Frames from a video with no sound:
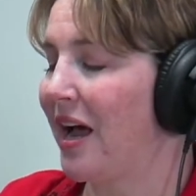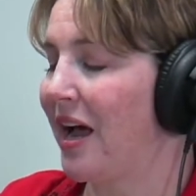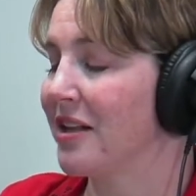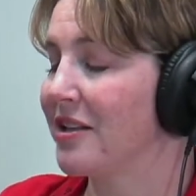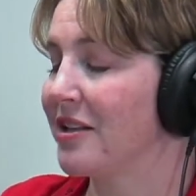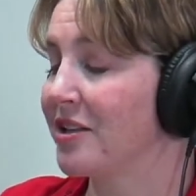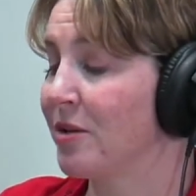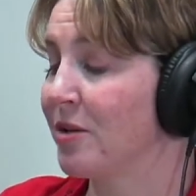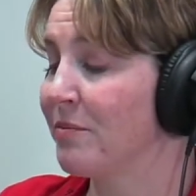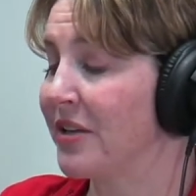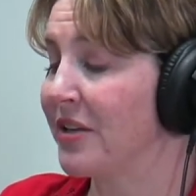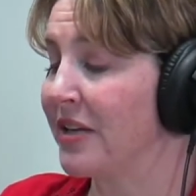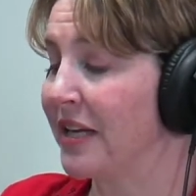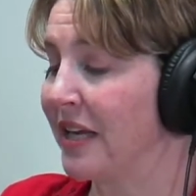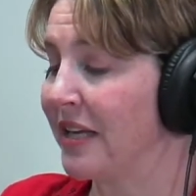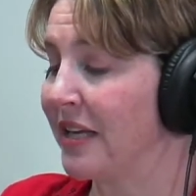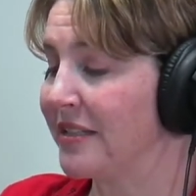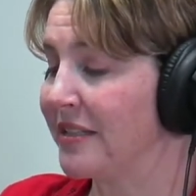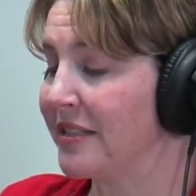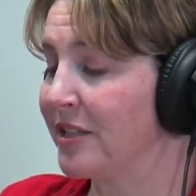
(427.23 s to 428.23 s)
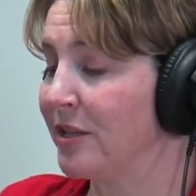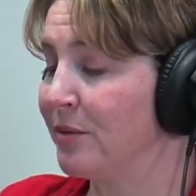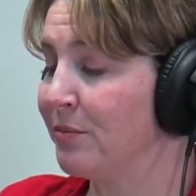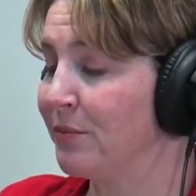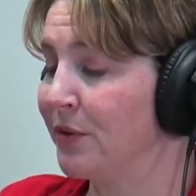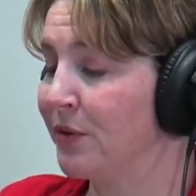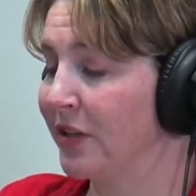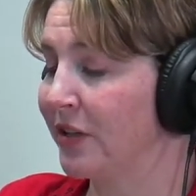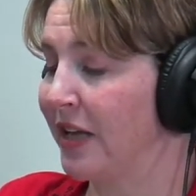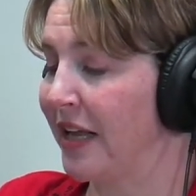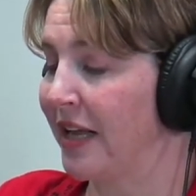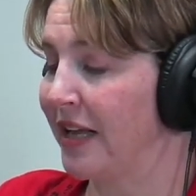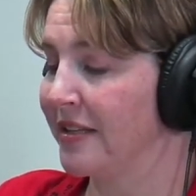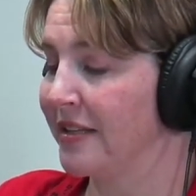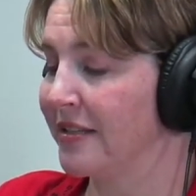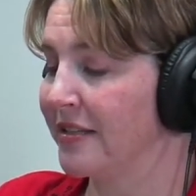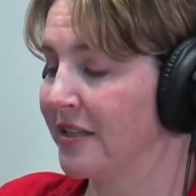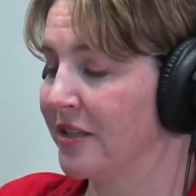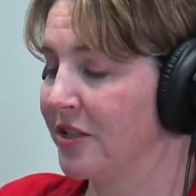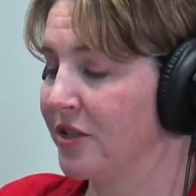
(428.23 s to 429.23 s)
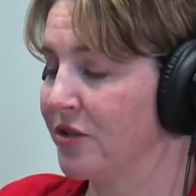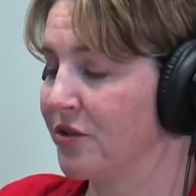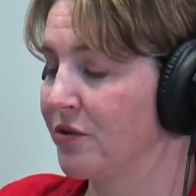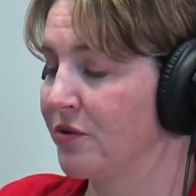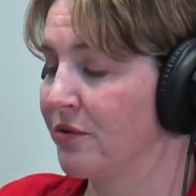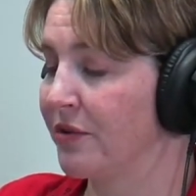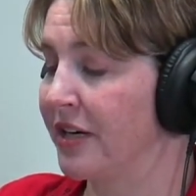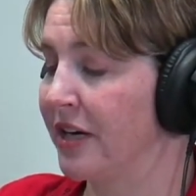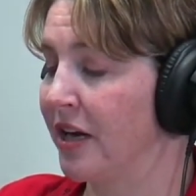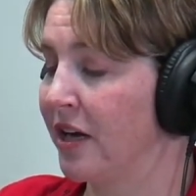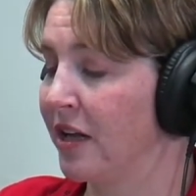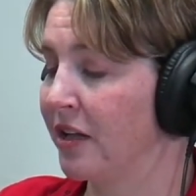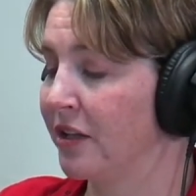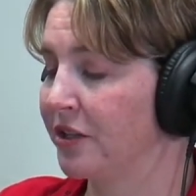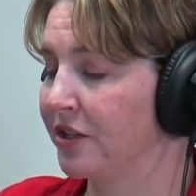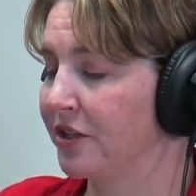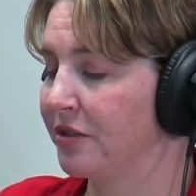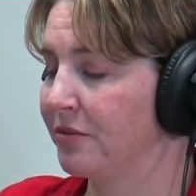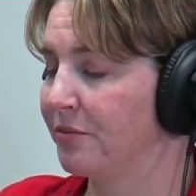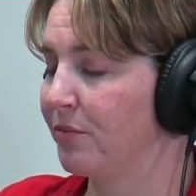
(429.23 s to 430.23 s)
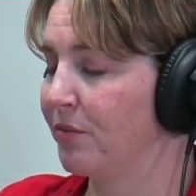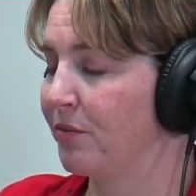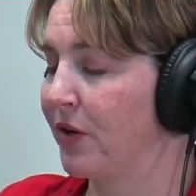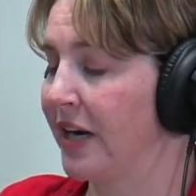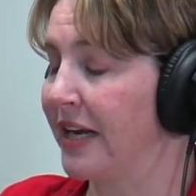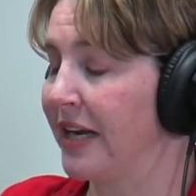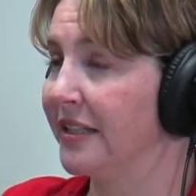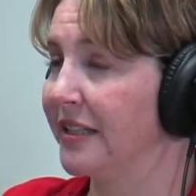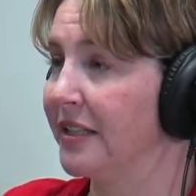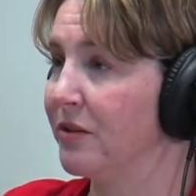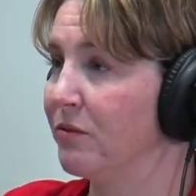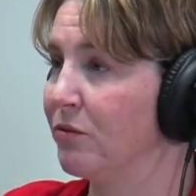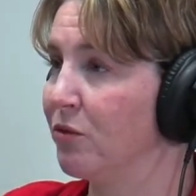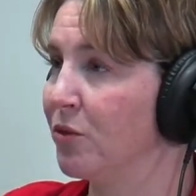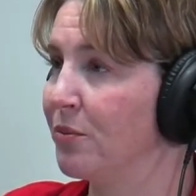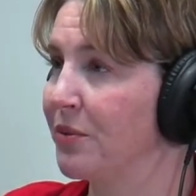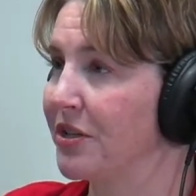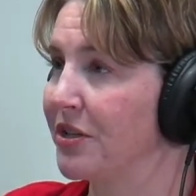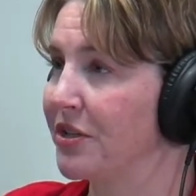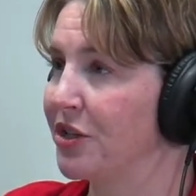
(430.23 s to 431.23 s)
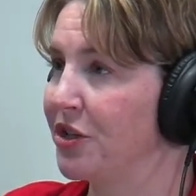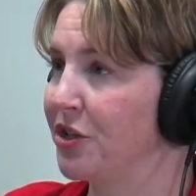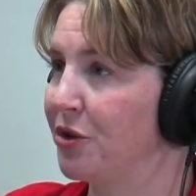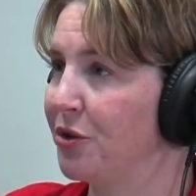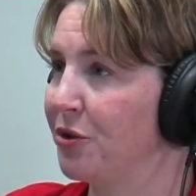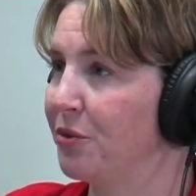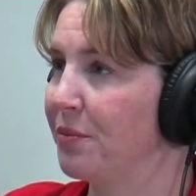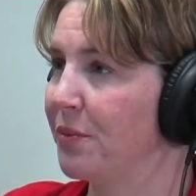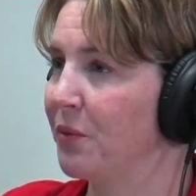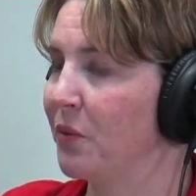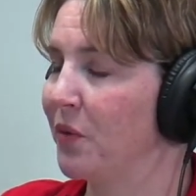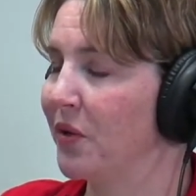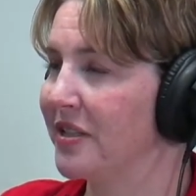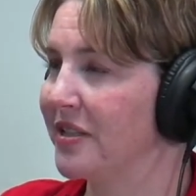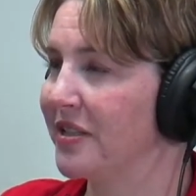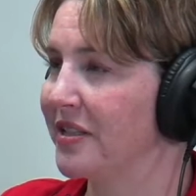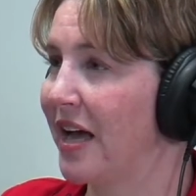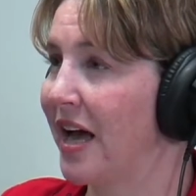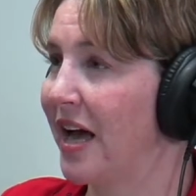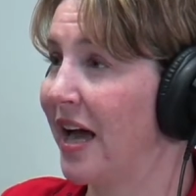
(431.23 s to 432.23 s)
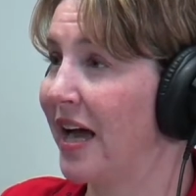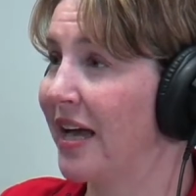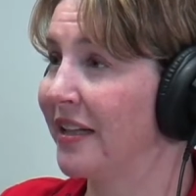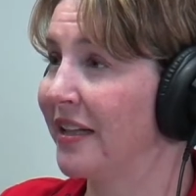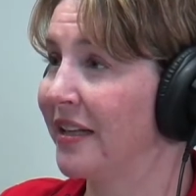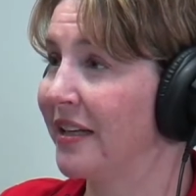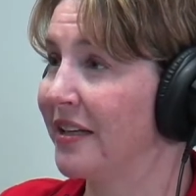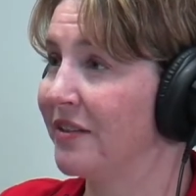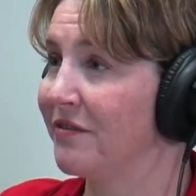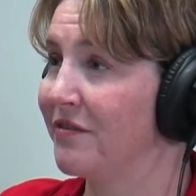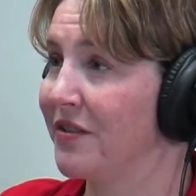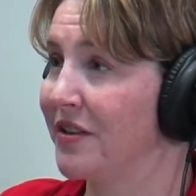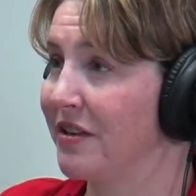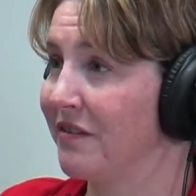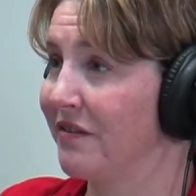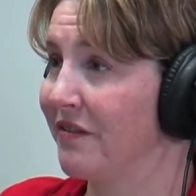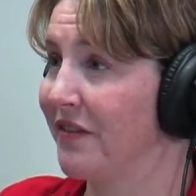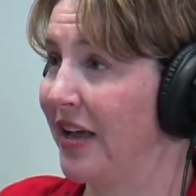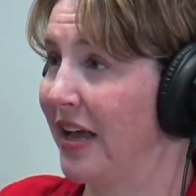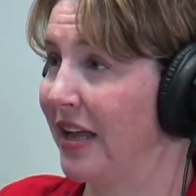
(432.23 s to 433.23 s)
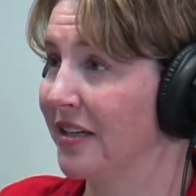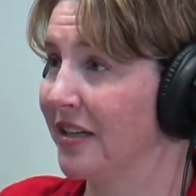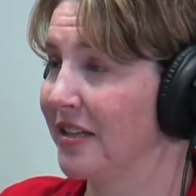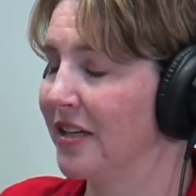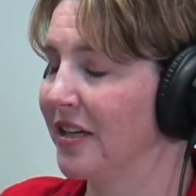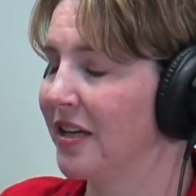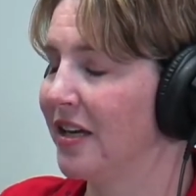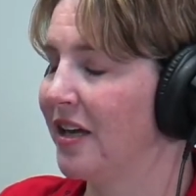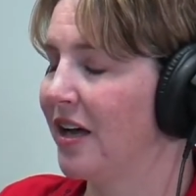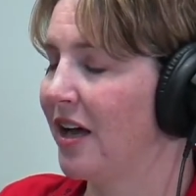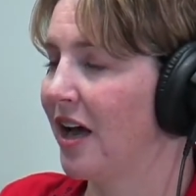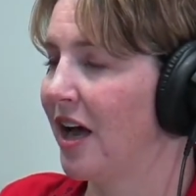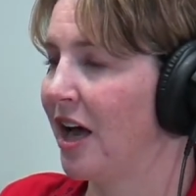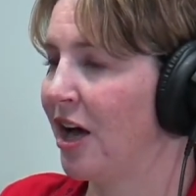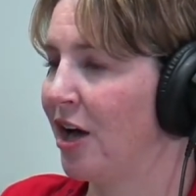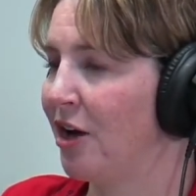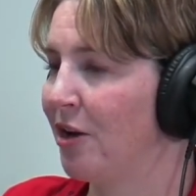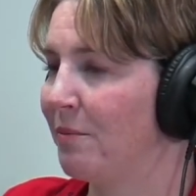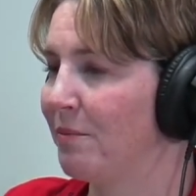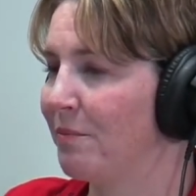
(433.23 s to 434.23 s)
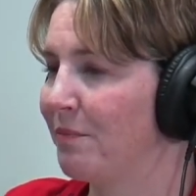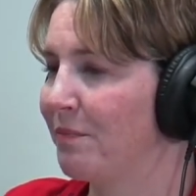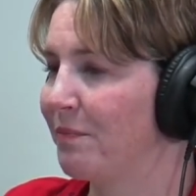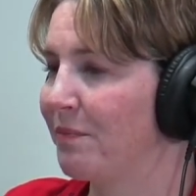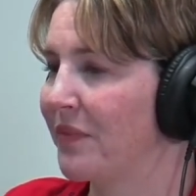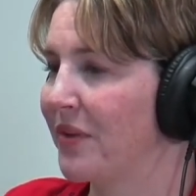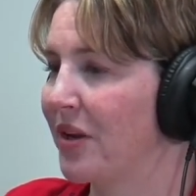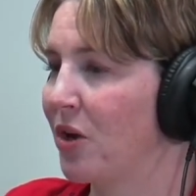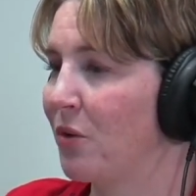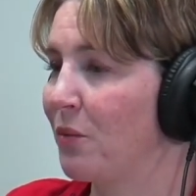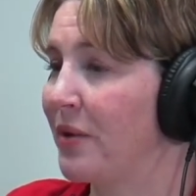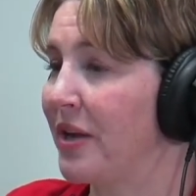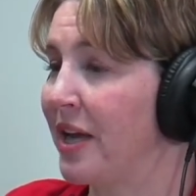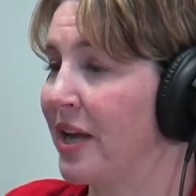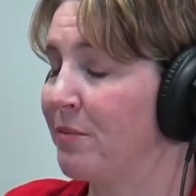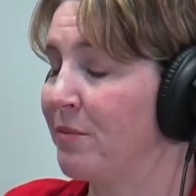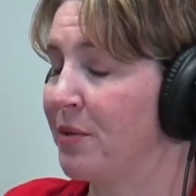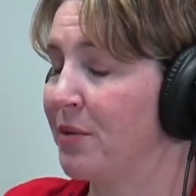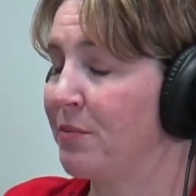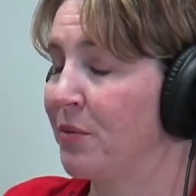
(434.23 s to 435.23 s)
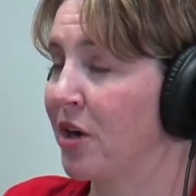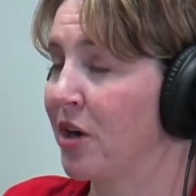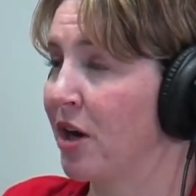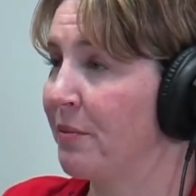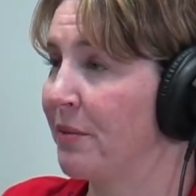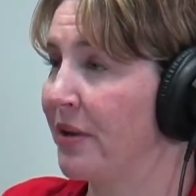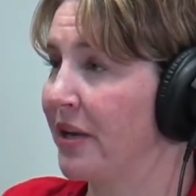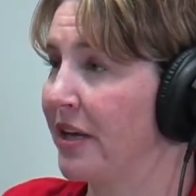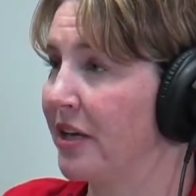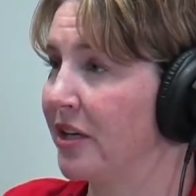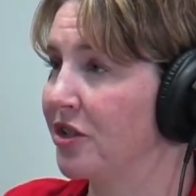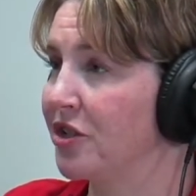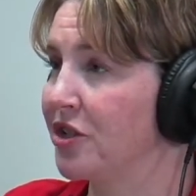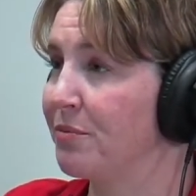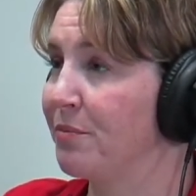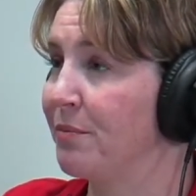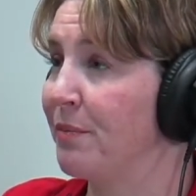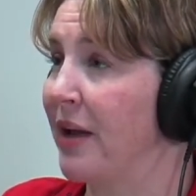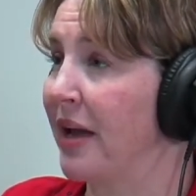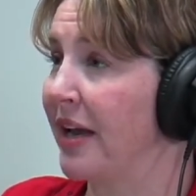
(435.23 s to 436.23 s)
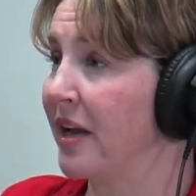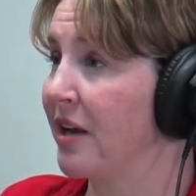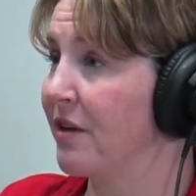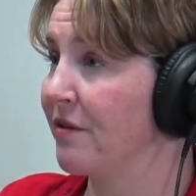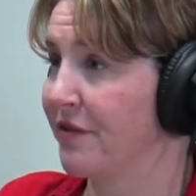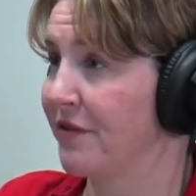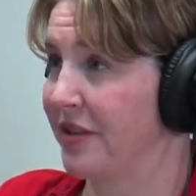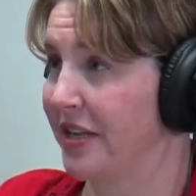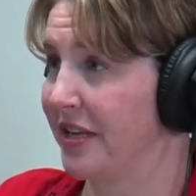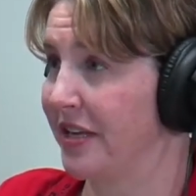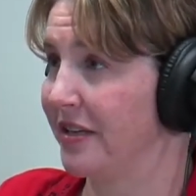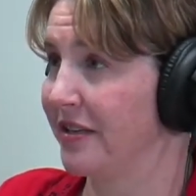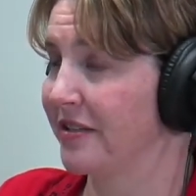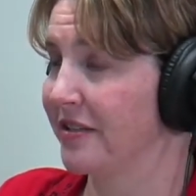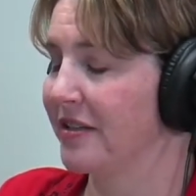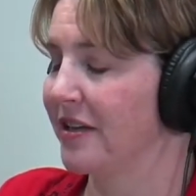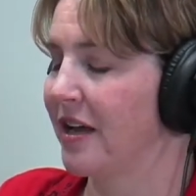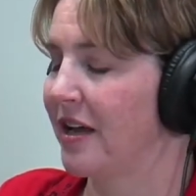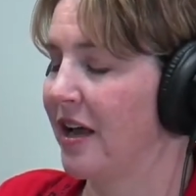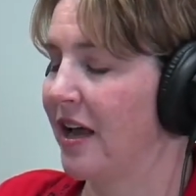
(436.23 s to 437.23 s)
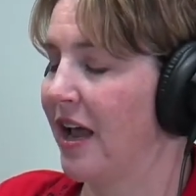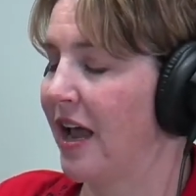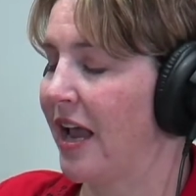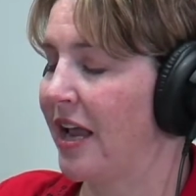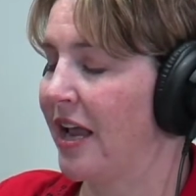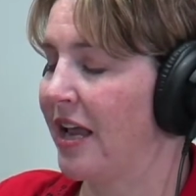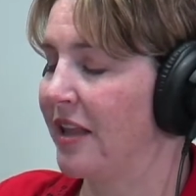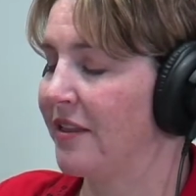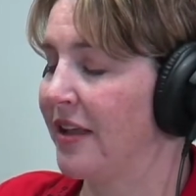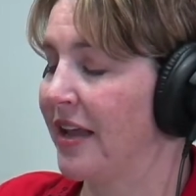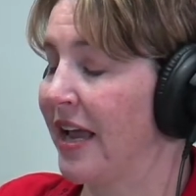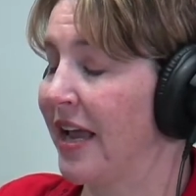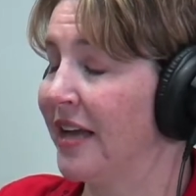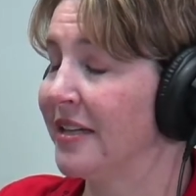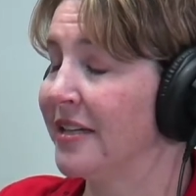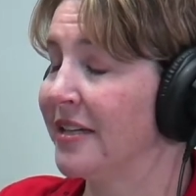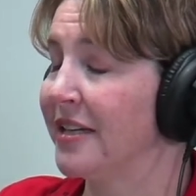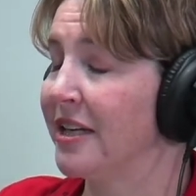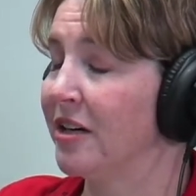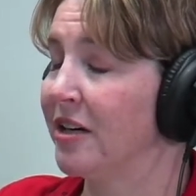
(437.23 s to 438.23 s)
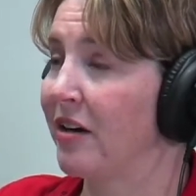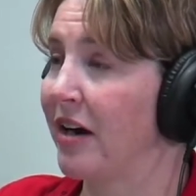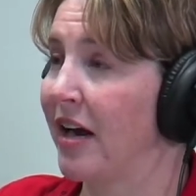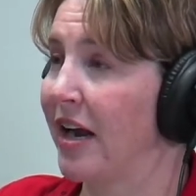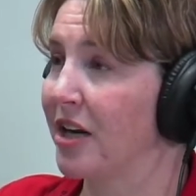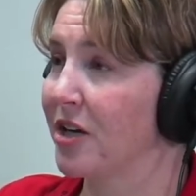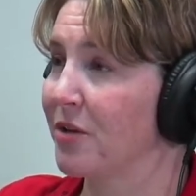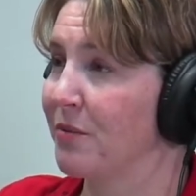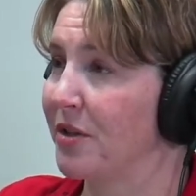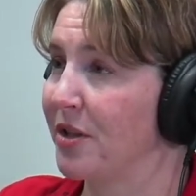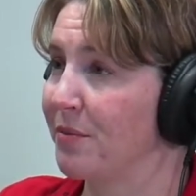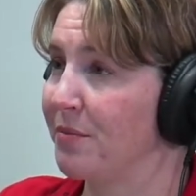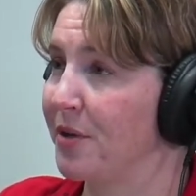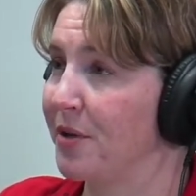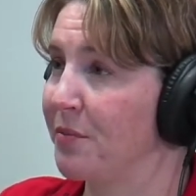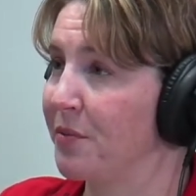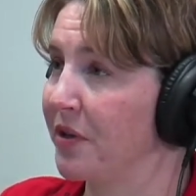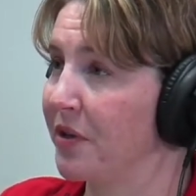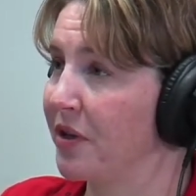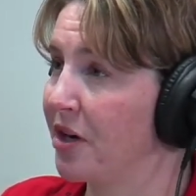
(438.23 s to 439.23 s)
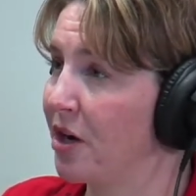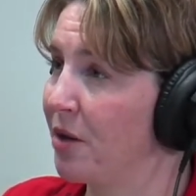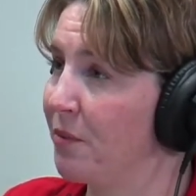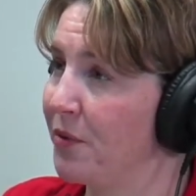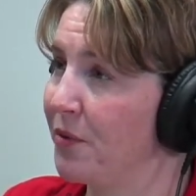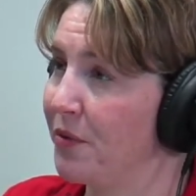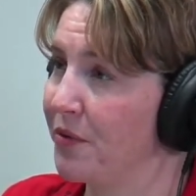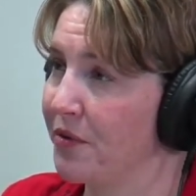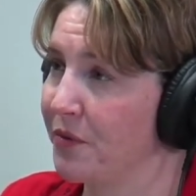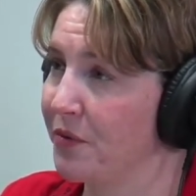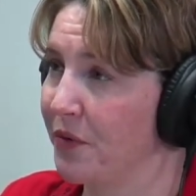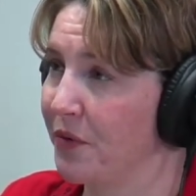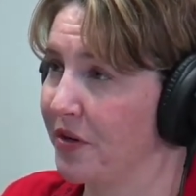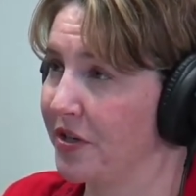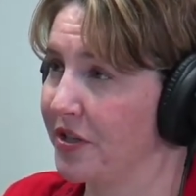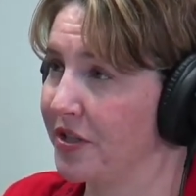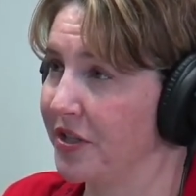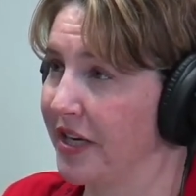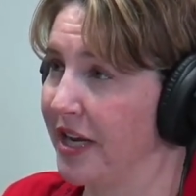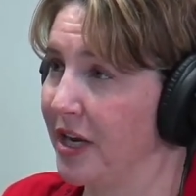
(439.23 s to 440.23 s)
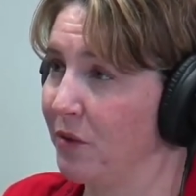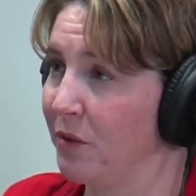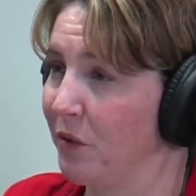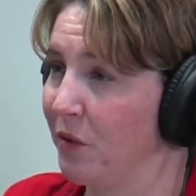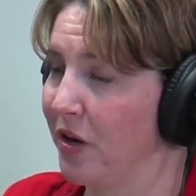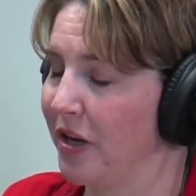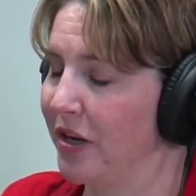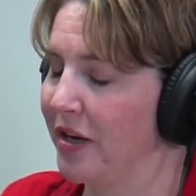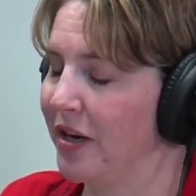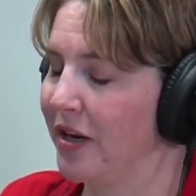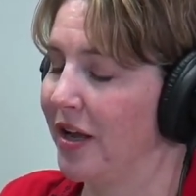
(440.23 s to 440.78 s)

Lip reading: Something as simple as this $3 branded Rubik's Cube was the highlight of the event. We had people coming just begging for these, and they had to interact with the people in our booth in order to get one.